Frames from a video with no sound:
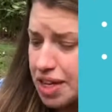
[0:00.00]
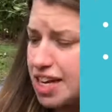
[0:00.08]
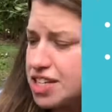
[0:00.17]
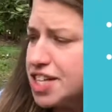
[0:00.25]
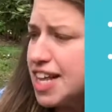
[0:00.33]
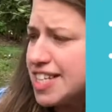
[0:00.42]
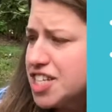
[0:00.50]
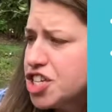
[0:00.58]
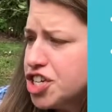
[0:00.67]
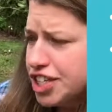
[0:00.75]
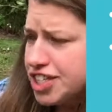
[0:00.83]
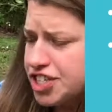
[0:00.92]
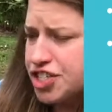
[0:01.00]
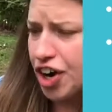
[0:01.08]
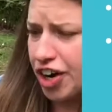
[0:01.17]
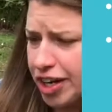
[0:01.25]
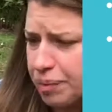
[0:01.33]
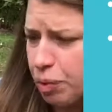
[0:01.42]
So that's a good
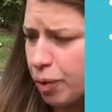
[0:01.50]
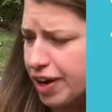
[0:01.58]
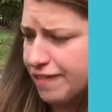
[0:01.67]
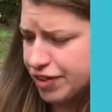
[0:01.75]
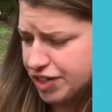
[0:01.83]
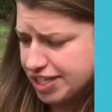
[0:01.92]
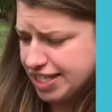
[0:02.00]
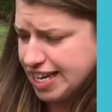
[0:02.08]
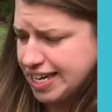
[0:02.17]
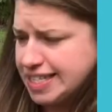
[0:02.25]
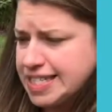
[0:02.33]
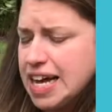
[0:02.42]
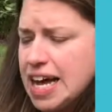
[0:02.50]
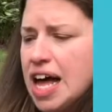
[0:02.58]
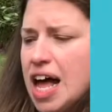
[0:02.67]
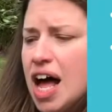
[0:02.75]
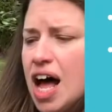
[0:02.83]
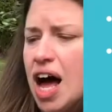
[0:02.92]
starting point for seeds.
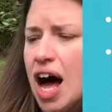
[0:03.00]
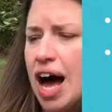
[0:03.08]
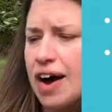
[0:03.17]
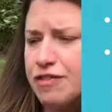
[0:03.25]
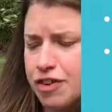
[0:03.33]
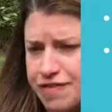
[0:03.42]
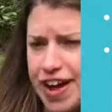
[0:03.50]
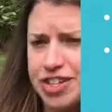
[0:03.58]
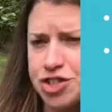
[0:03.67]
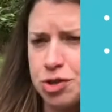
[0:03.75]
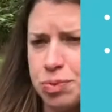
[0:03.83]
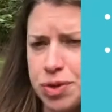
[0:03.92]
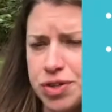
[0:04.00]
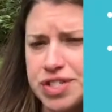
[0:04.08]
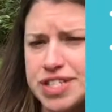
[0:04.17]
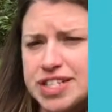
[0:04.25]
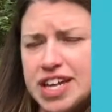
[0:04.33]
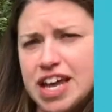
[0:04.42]
For
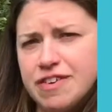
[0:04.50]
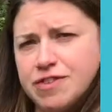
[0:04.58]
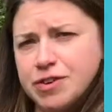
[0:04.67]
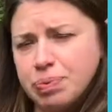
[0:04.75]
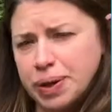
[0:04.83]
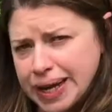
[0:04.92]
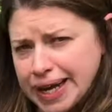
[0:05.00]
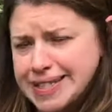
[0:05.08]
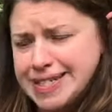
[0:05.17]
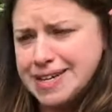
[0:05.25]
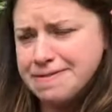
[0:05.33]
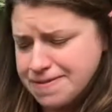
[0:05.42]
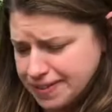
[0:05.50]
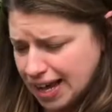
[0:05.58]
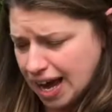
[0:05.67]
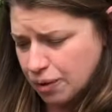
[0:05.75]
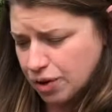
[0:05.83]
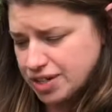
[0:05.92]
vegetables, if you're planting
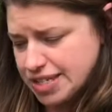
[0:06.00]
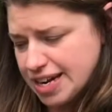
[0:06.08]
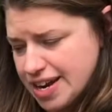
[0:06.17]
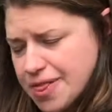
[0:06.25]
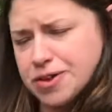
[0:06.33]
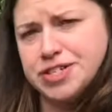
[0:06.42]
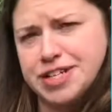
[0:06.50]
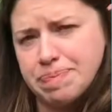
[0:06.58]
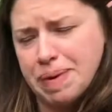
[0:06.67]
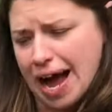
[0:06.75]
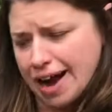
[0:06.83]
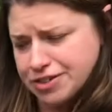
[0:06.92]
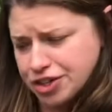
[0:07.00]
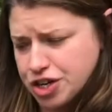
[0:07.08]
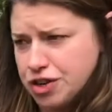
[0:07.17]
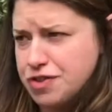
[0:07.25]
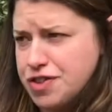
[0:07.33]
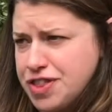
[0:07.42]
flowers, another step after
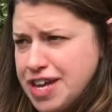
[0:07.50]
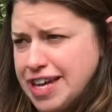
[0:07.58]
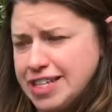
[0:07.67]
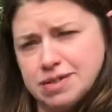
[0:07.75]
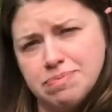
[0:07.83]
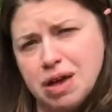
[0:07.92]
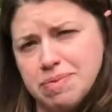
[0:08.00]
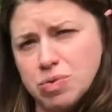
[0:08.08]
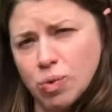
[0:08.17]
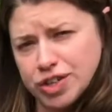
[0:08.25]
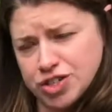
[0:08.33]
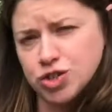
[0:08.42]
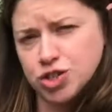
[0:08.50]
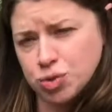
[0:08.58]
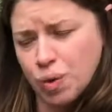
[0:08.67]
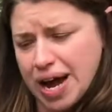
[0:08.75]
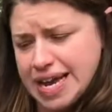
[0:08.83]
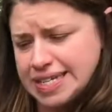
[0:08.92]
you've thinned, maybe once or
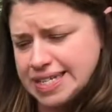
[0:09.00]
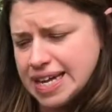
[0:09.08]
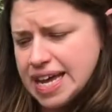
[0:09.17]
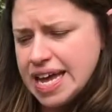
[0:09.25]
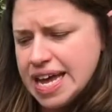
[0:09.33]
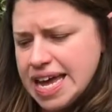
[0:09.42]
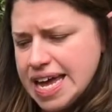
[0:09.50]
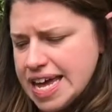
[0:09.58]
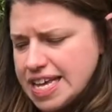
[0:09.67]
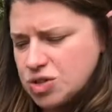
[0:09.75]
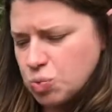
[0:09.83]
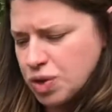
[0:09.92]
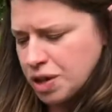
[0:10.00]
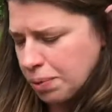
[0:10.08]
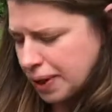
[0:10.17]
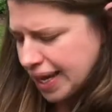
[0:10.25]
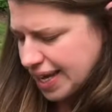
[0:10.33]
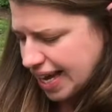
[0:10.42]
twice, is when the
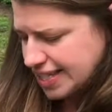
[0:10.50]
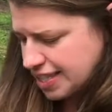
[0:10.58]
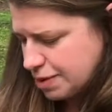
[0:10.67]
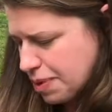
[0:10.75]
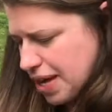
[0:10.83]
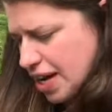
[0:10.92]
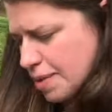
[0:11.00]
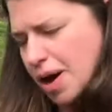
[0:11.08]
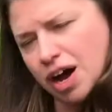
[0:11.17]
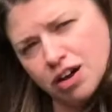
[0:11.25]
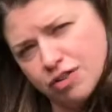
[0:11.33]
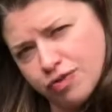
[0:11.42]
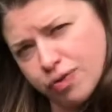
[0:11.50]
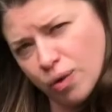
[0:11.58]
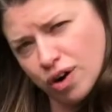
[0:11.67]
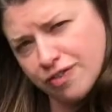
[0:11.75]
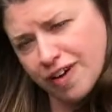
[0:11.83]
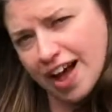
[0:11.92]
plant gets to be about
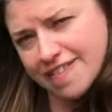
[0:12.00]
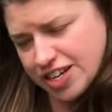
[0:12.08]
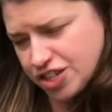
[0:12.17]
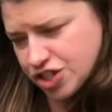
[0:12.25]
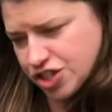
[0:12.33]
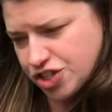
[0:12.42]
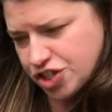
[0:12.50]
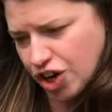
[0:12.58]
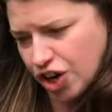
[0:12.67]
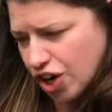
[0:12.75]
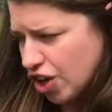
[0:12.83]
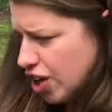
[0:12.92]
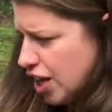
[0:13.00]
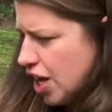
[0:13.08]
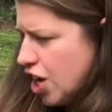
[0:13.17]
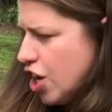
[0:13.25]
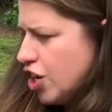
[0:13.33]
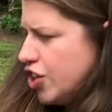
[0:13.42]
4 or 5 inches tall,
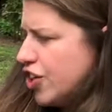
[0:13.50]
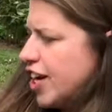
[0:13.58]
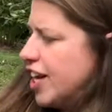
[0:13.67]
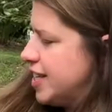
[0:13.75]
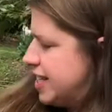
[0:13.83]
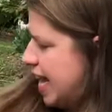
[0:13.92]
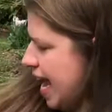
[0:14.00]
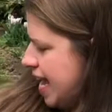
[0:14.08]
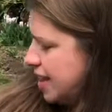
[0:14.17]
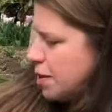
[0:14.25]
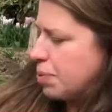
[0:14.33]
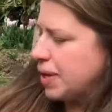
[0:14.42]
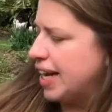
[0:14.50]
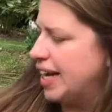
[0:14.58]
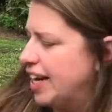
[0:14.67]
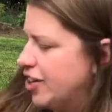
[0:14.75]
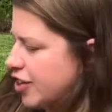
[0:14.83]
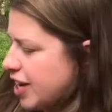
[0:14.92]
you're going to take the plant and you're